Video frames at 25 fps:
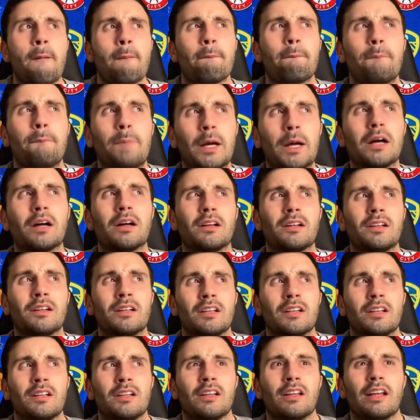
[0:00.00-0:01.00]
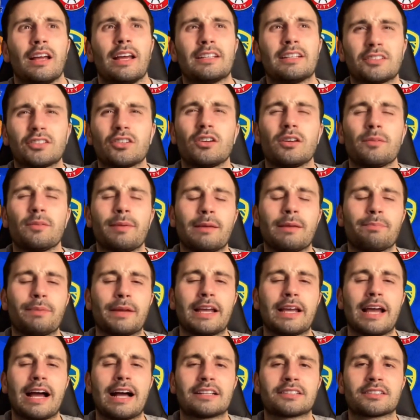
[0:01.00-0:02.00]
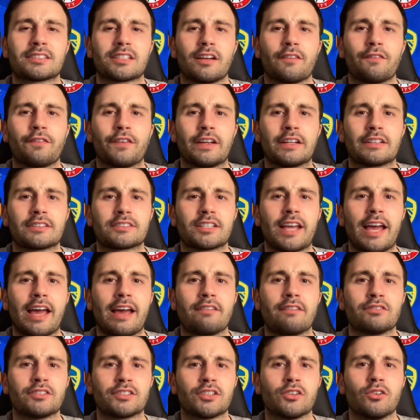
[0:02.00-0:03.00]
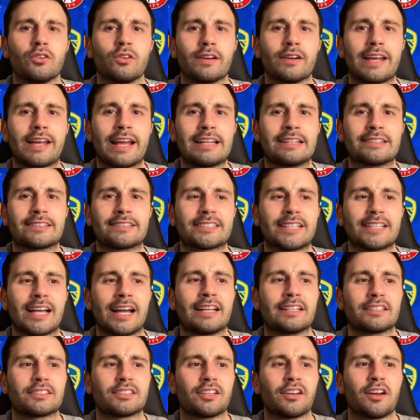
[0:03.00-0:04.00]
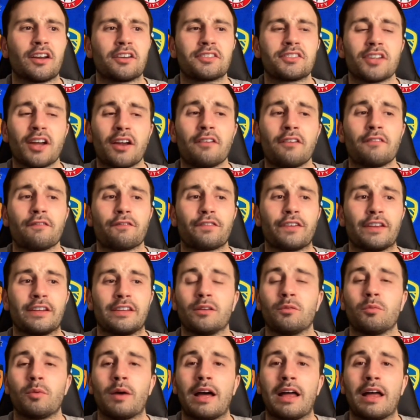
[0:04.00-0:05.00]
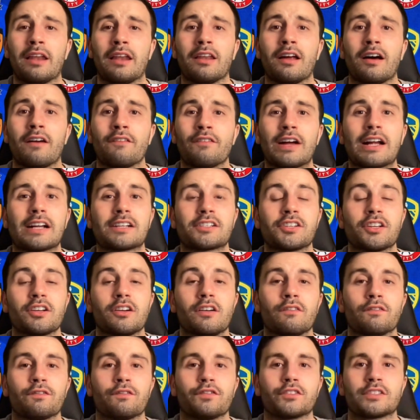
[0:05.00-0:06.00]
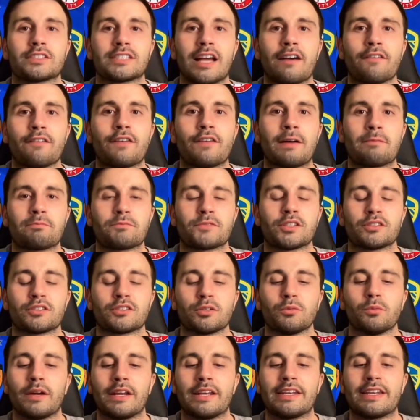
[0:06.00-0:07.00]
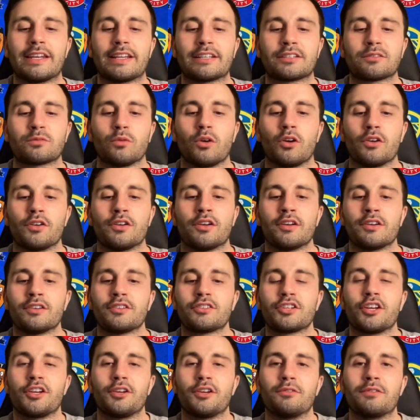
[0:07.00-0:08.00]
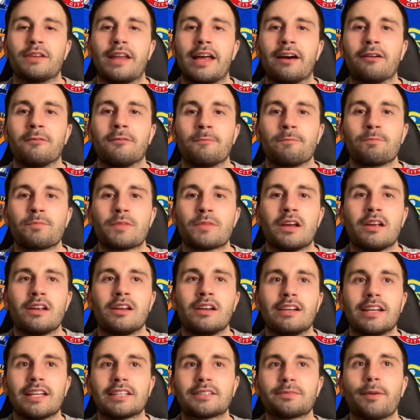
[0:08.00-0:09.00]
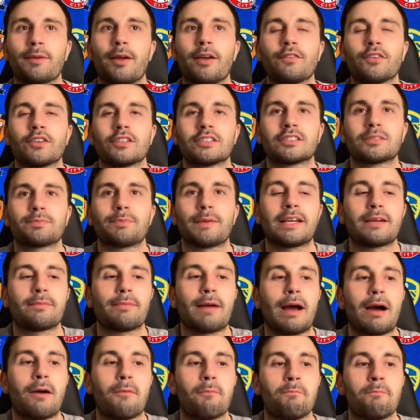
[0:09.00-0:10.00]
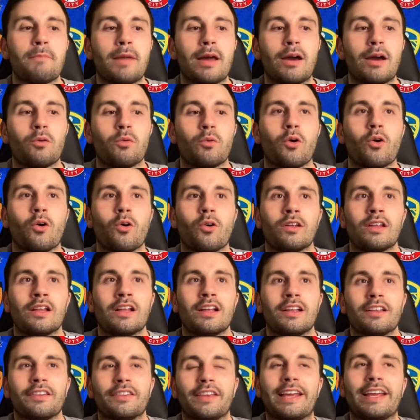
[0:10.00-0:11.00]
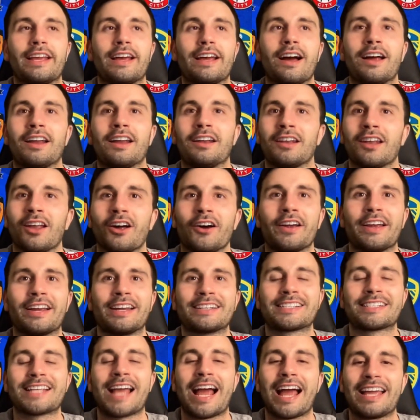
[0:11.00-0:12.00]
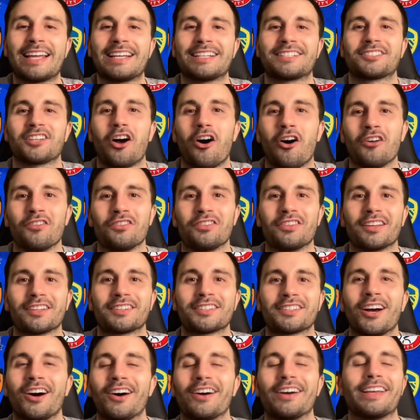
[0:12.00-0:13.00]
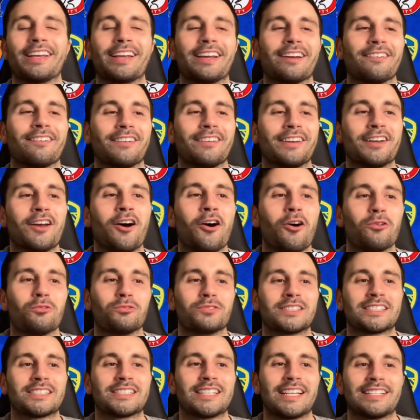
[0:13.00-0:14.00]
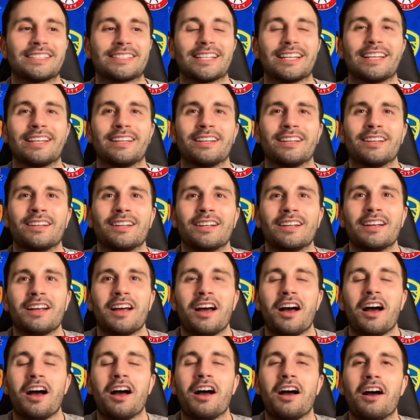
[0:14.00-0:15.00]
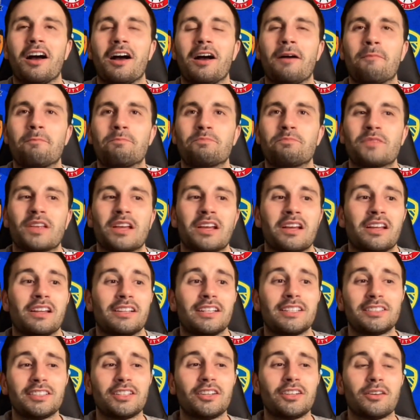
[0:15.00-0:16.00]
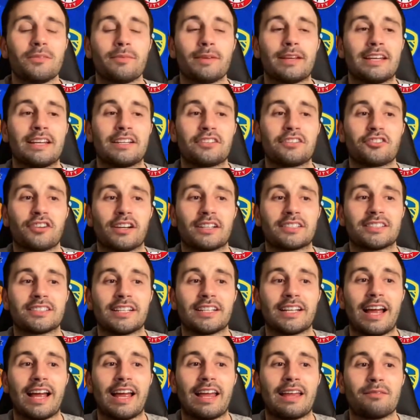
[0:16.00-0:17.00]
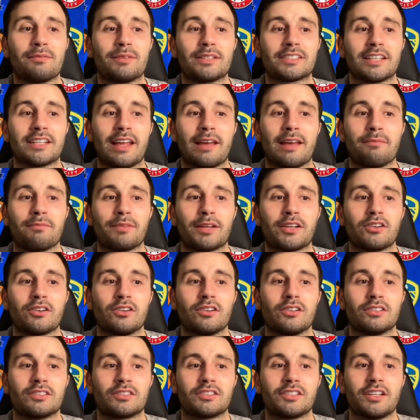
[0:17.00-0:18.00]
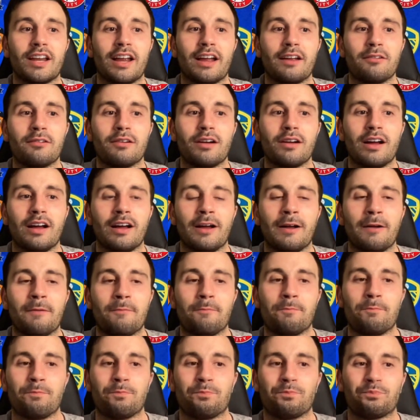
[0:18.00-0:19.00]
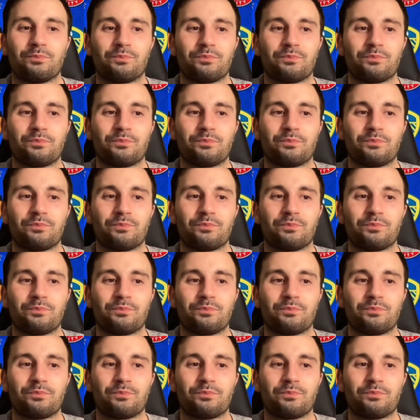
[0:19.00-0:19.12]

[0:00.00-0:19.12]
But it's got to be a big ask, I think, to get a result against Saints. And I don't think they will. I've actually gone for Southampton to win this one 2-0. Let's move on and speak about Millwall. The Lion takes on the Tiger in Hull City. This is going to be an interesting game, isn't it? Because, you know,